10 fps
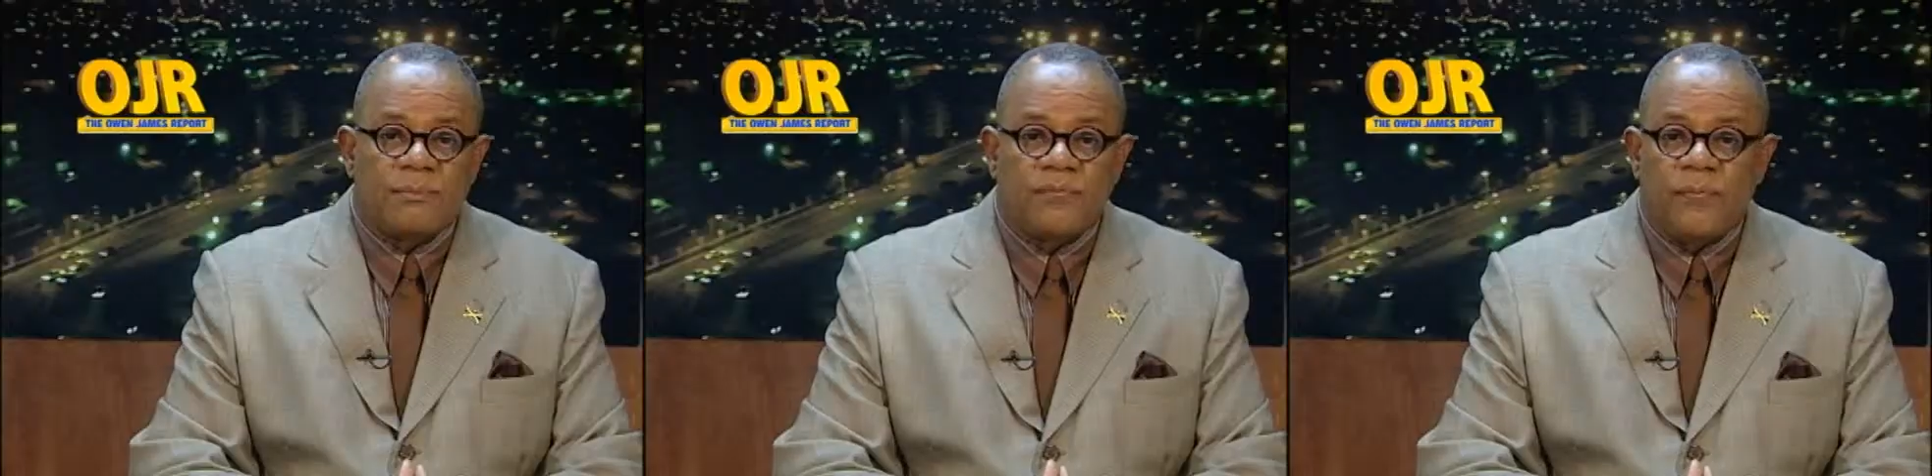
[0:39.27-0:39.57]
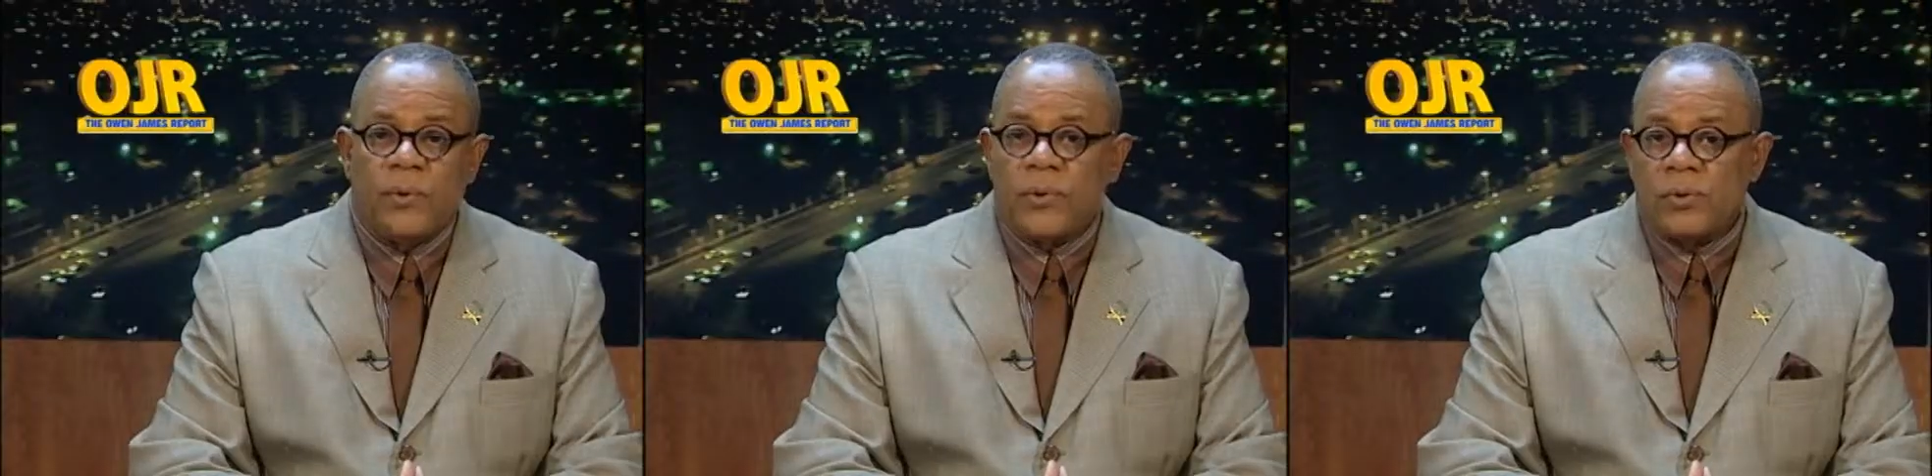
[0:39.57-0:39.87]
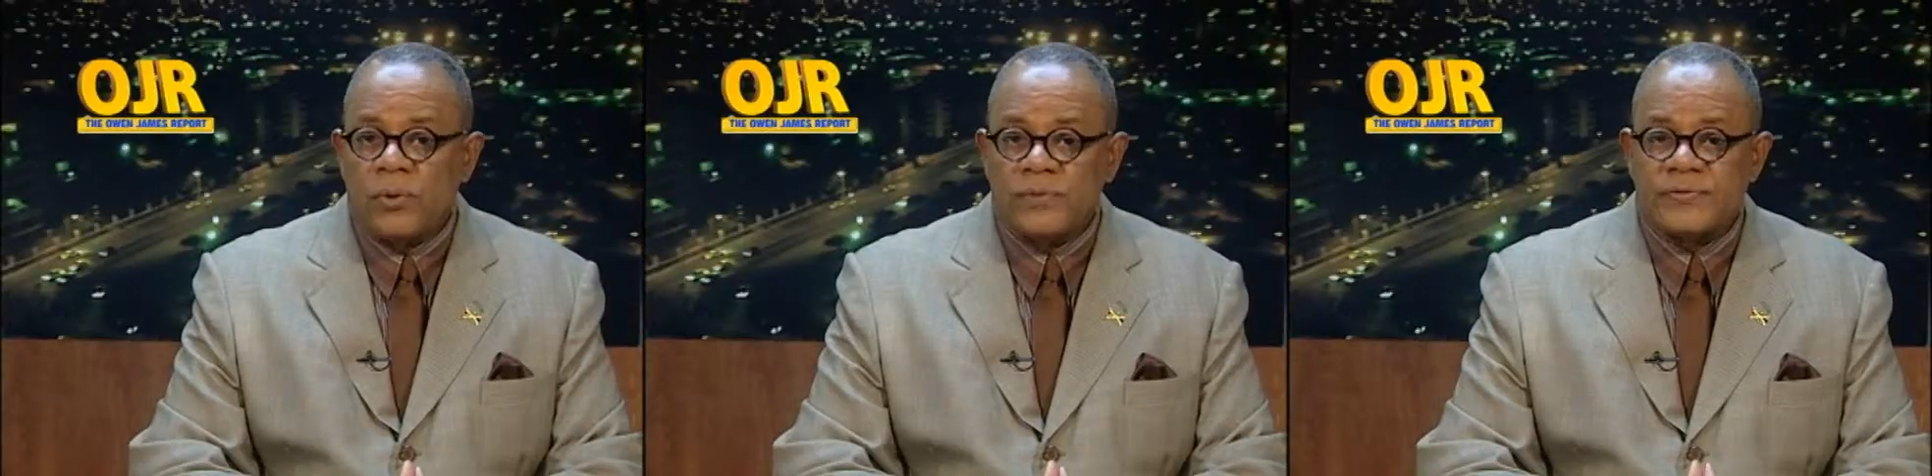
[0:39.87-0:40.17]
before
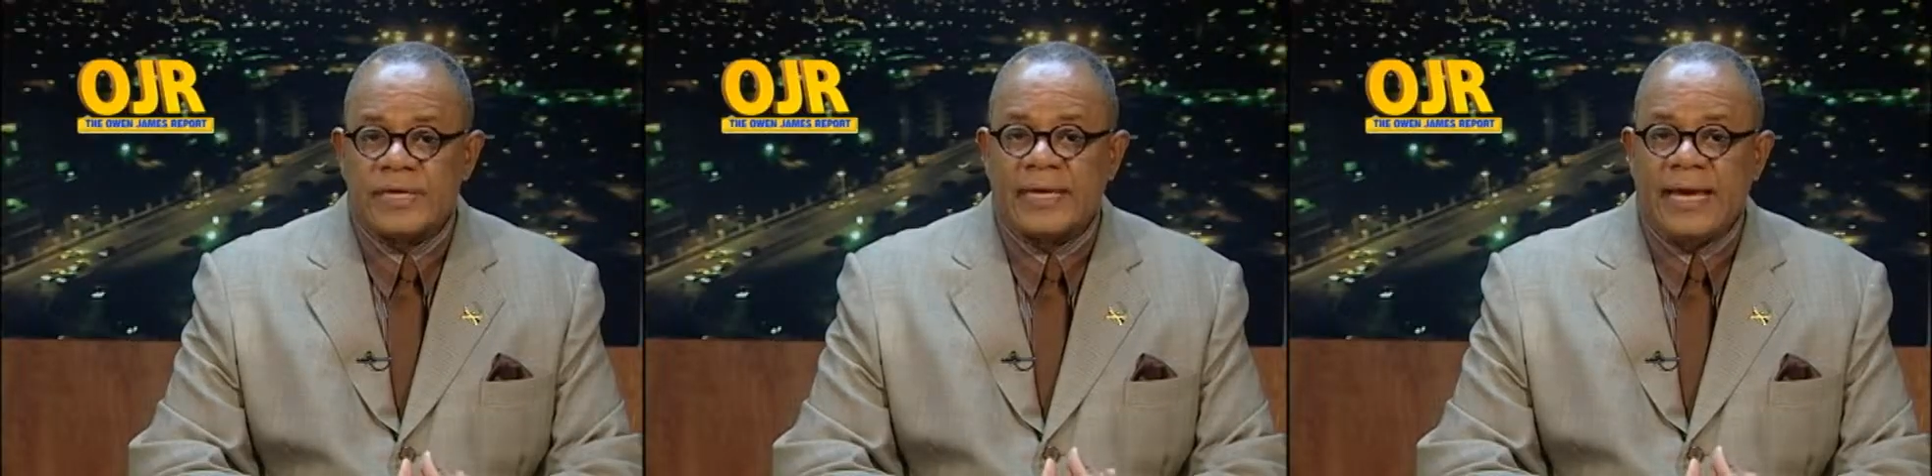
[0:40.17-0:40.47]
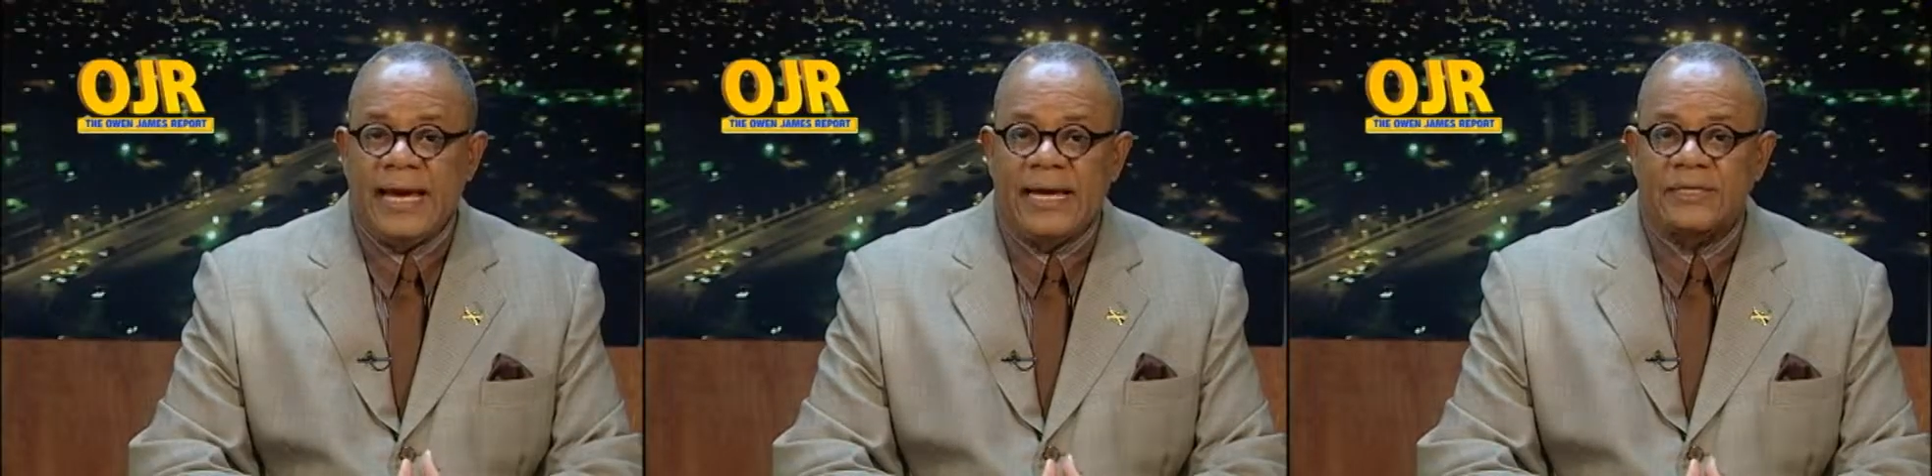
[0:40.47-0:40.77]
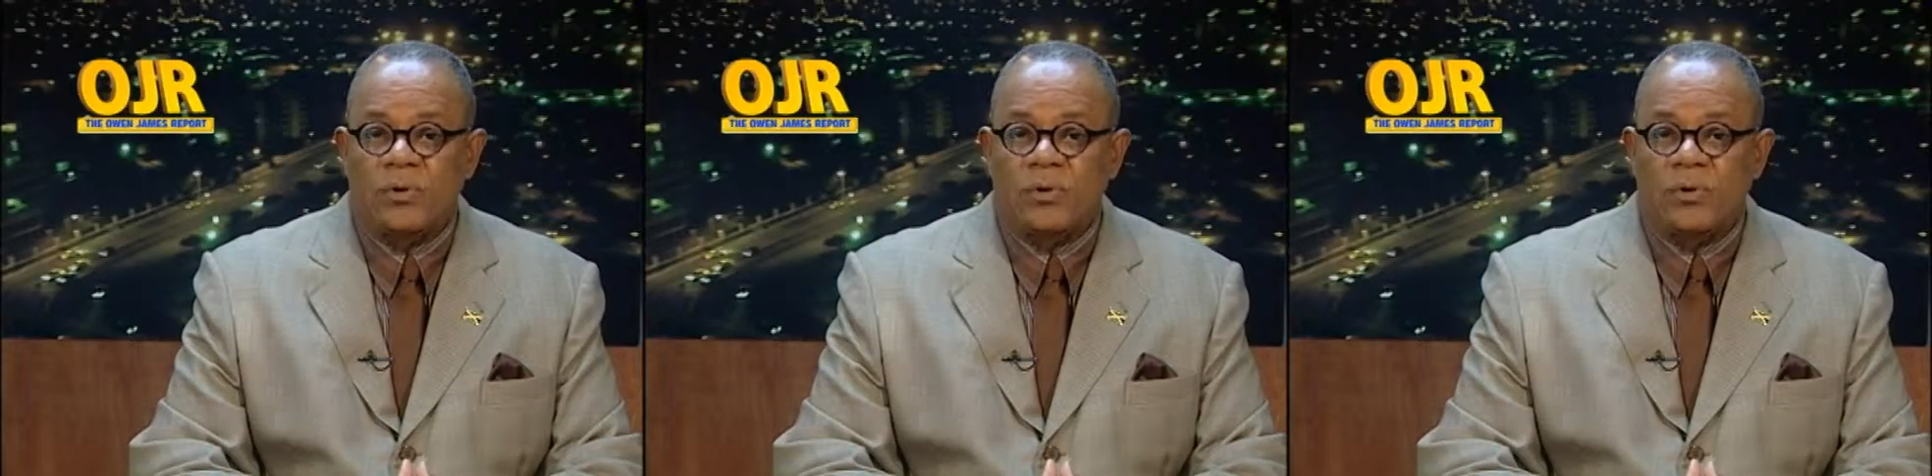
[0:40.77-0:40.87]
closing at